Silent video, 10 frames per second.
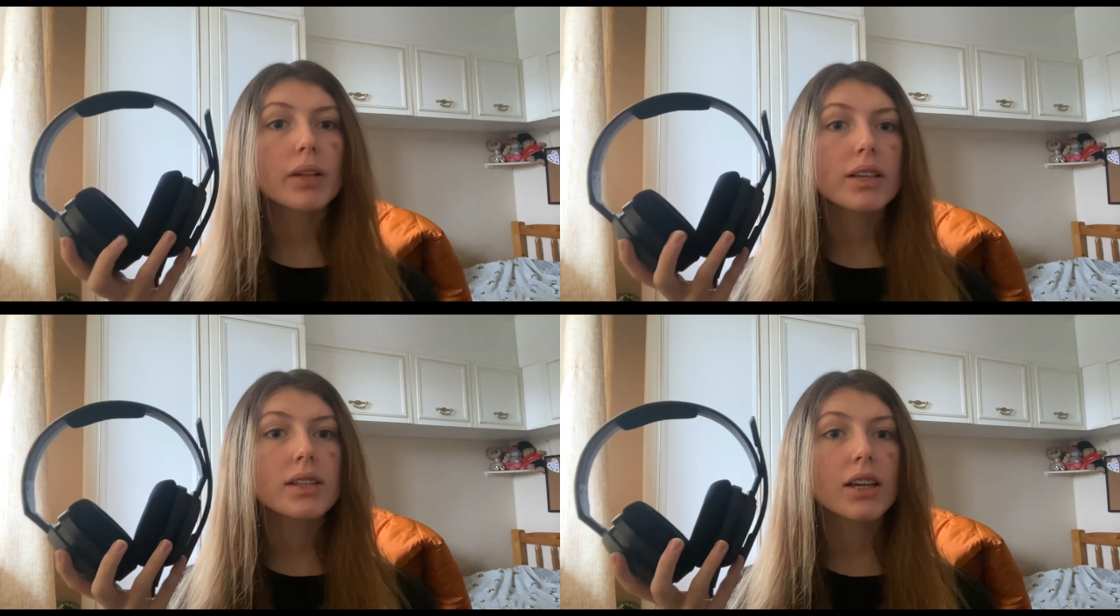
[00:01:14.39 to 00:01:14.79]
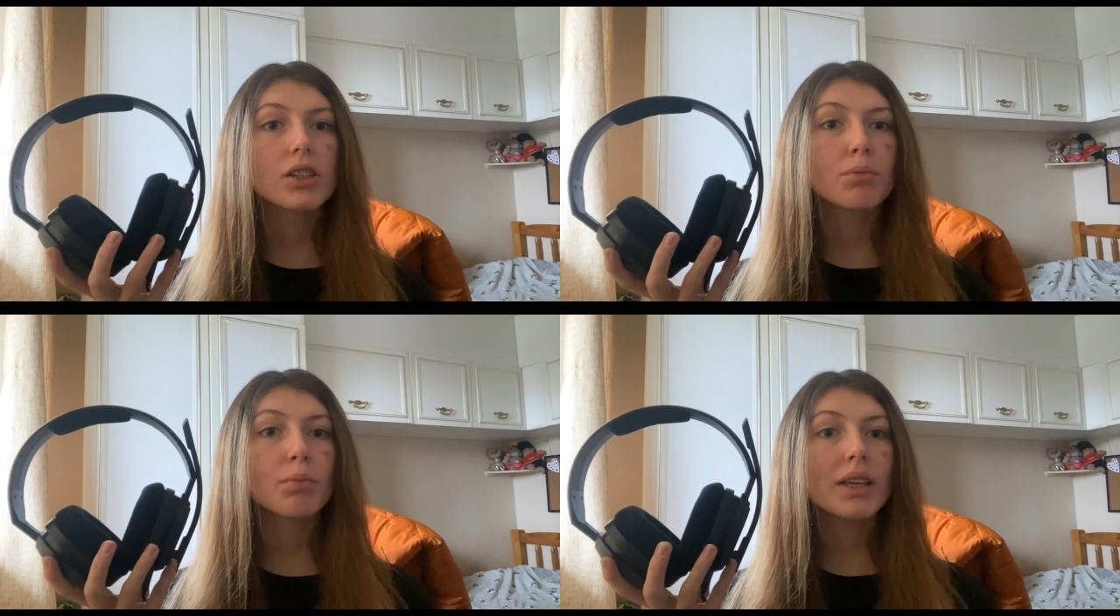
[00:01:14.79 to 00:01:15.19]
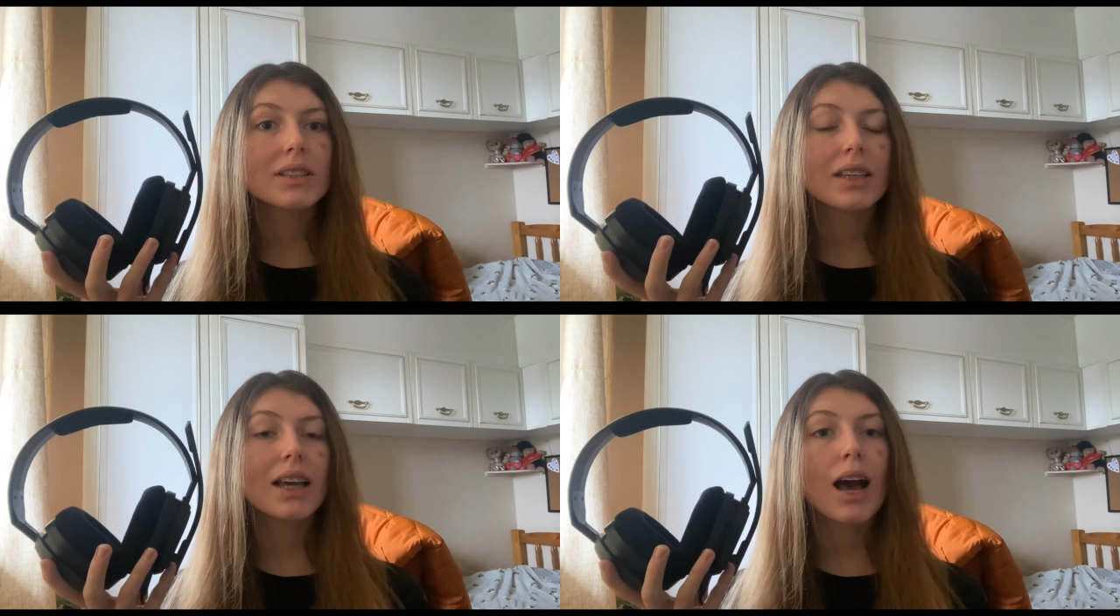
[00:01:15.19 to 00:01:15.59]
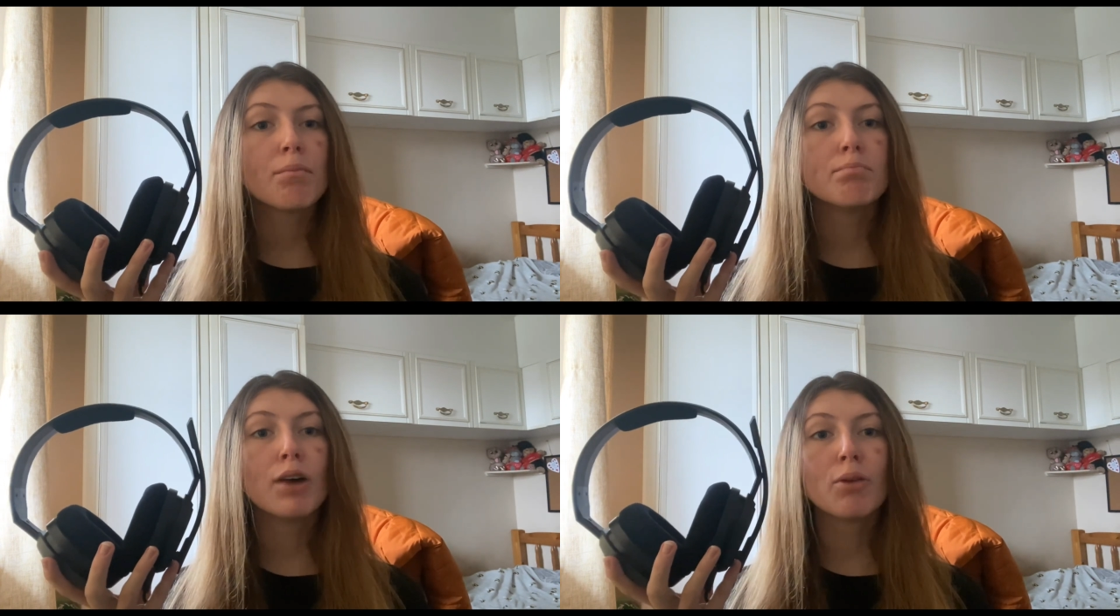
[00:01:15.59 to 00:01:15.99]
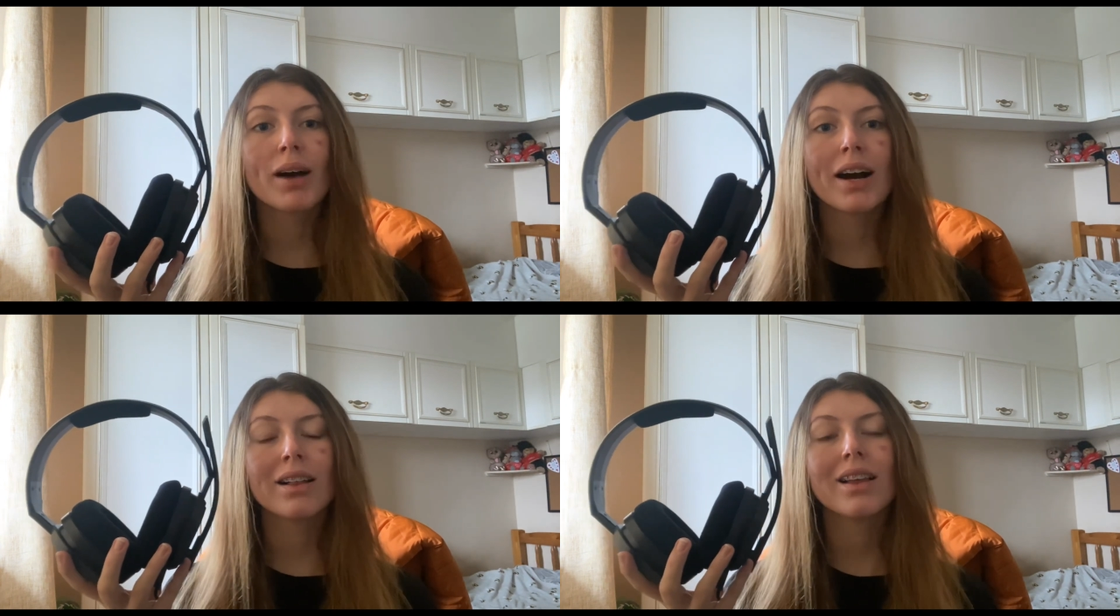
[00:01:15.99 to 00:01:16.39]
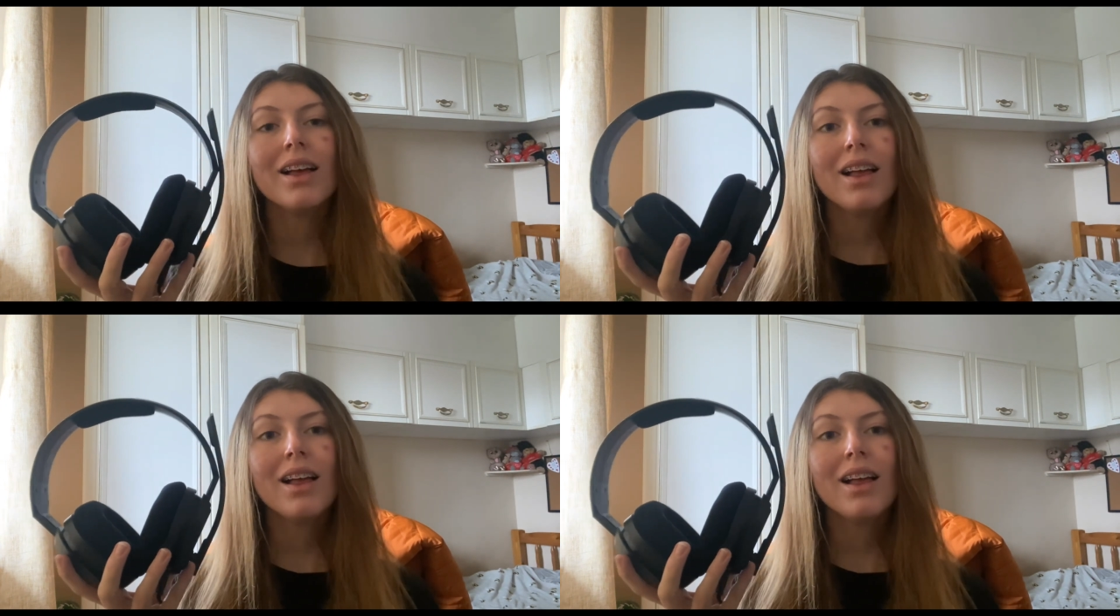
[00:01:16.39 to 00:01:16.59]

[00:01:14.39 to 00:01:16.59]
PlayStation, PC and mobile.